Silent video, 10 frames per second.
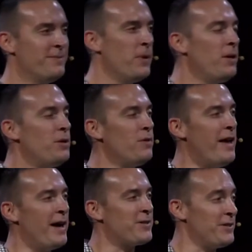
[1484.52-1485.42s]
you've
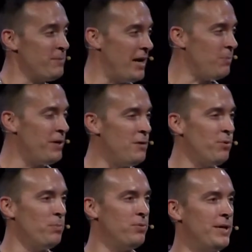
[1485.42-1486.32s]
actually made
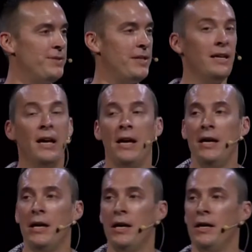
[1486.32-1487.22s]
people-pleasing
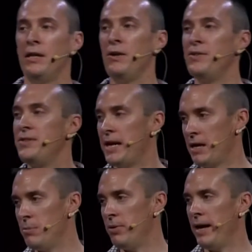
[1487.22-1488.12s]
your
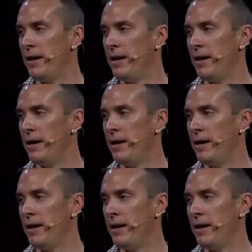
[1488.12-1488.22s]
second plan.